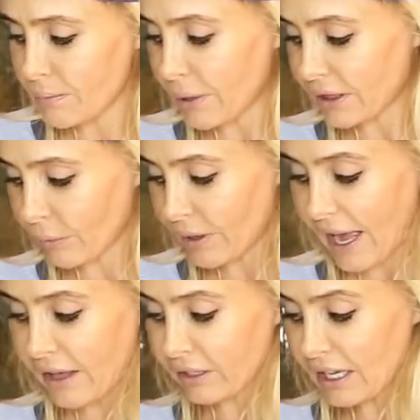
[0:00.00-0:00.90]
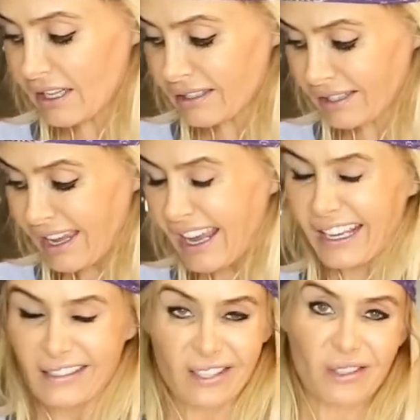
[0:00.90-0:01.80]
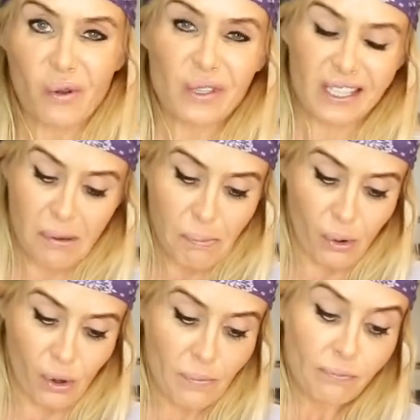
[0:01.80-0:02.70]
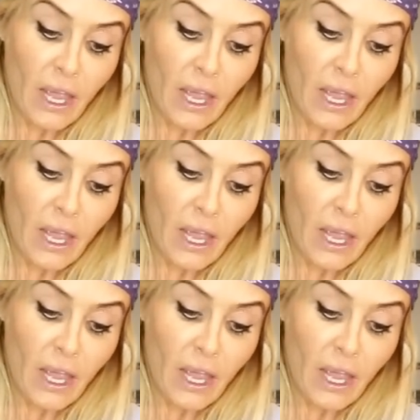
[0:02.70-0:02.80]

but the reality is it's so simple.